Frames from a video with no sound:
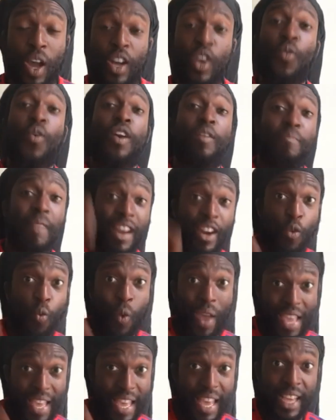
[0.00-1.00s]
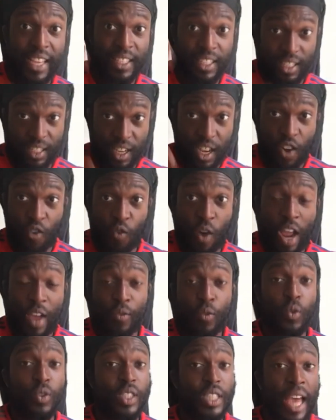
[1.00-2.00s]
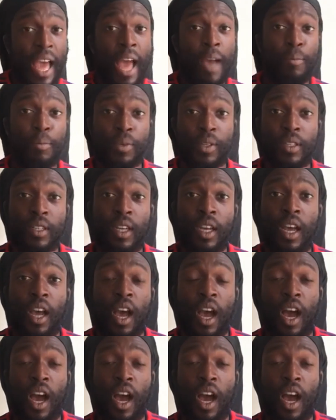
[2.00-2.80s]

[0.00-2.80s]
I don't want Madueke's arrival to happen